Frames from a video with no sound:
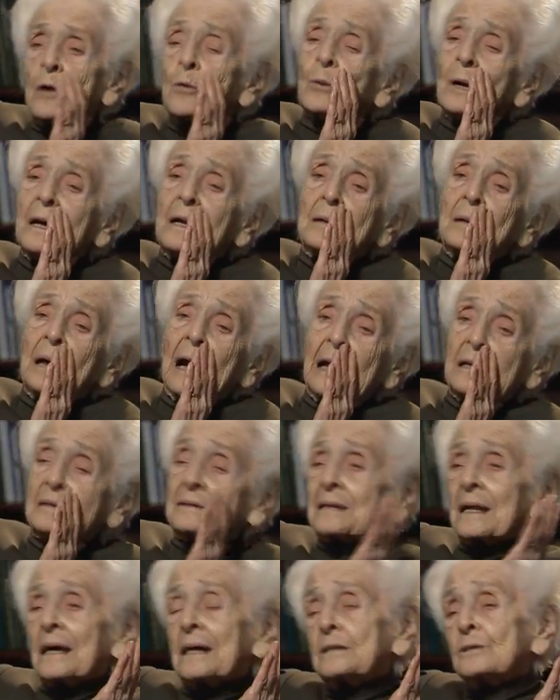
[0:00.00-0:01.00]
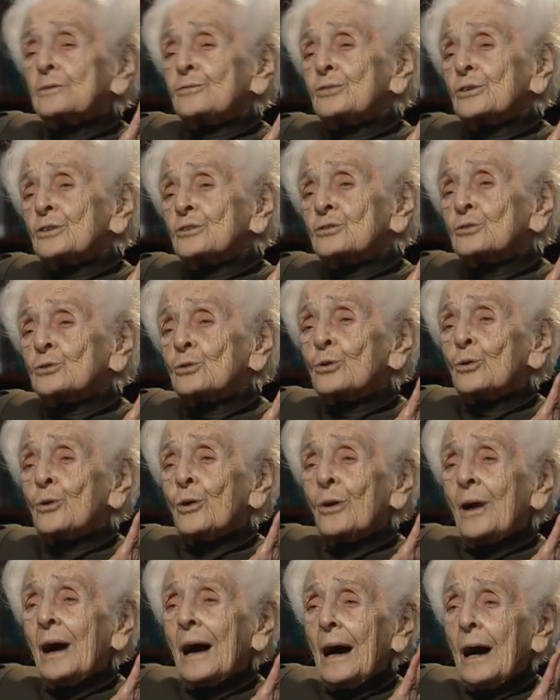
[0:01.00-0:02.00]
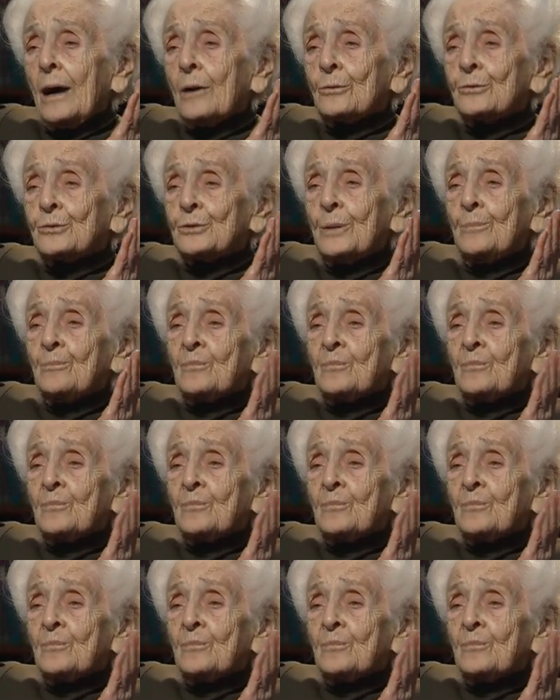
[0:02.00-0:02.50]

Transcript: Well, I tried first to go out.